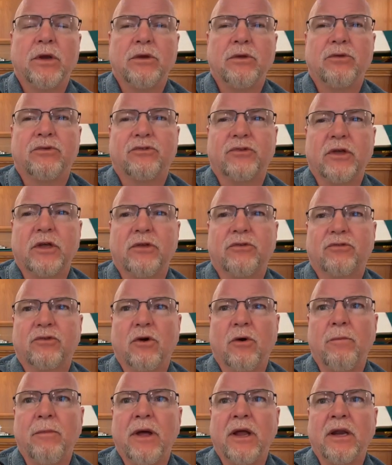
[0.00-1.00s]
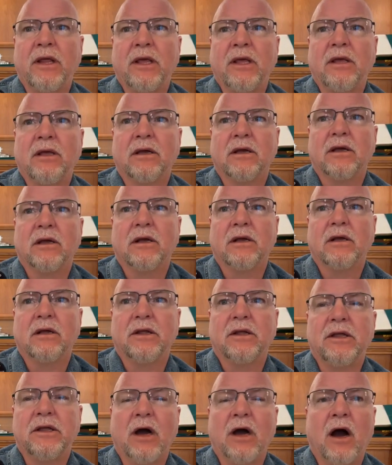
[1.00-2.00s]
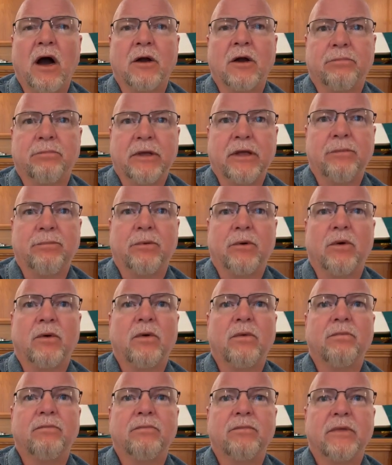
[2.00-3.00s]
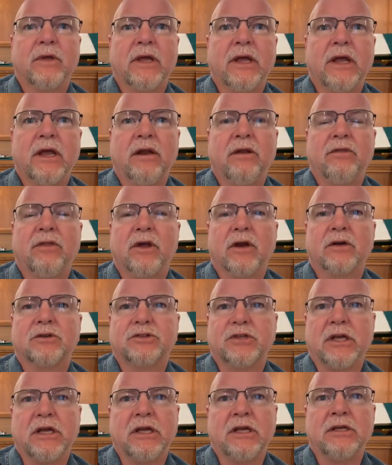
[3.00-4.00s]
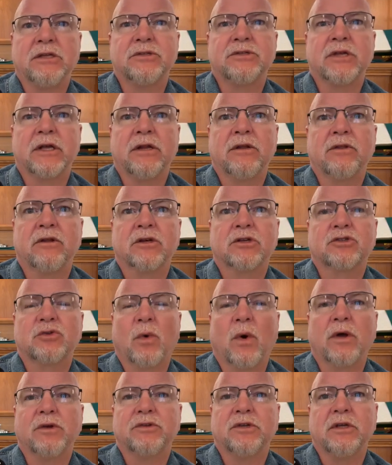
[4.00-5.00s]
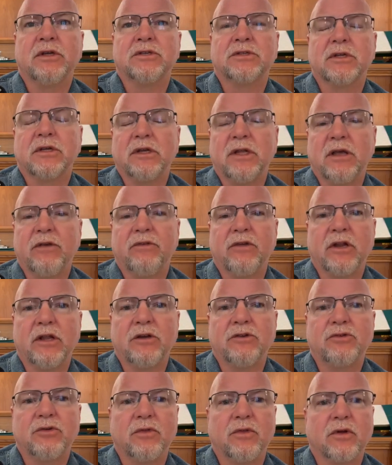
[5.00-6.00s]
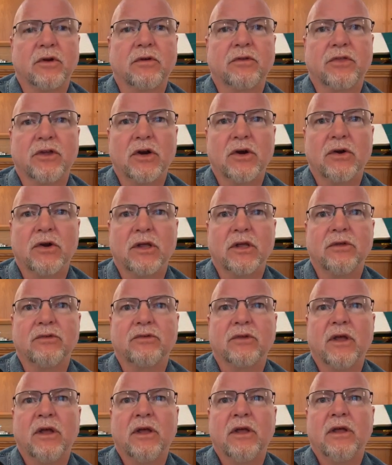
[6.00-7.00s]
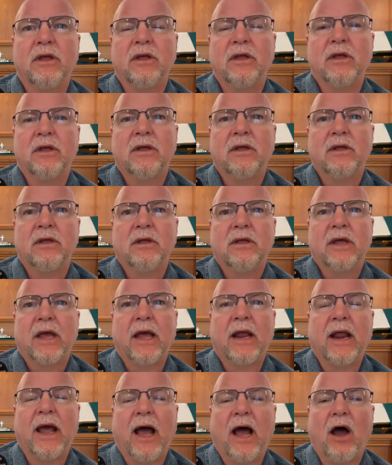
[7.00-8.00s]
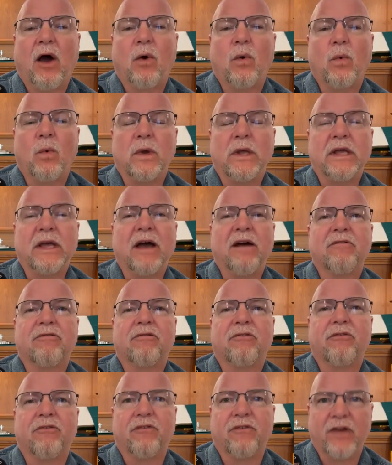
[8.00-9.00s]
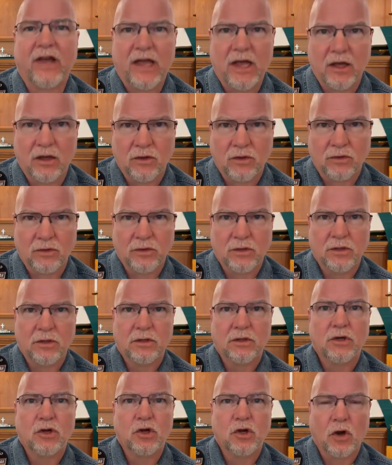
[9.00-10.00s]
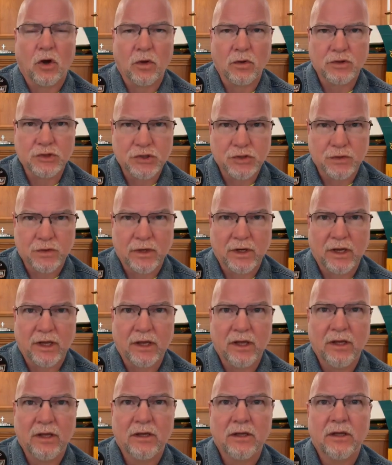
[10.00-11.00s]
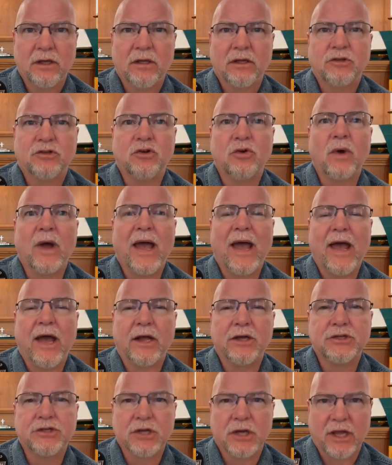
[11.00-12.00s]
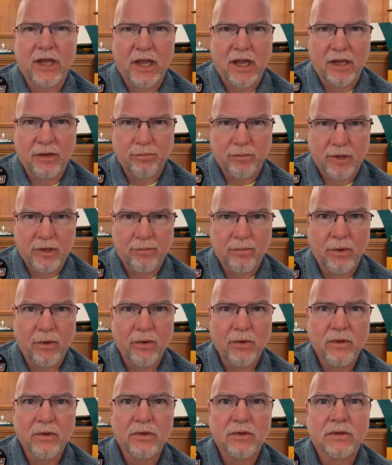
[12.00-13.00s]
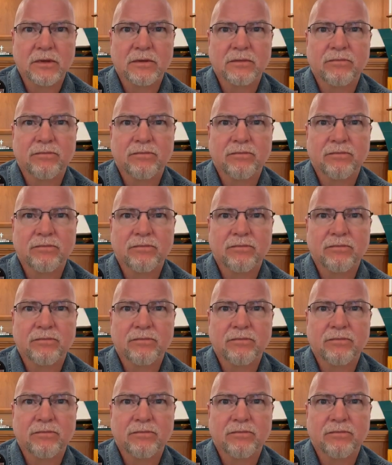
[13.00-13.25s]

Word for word: when you see so many young people in their teens, in their 20s, and even into their 30s, and how we have failed culturally to educate people.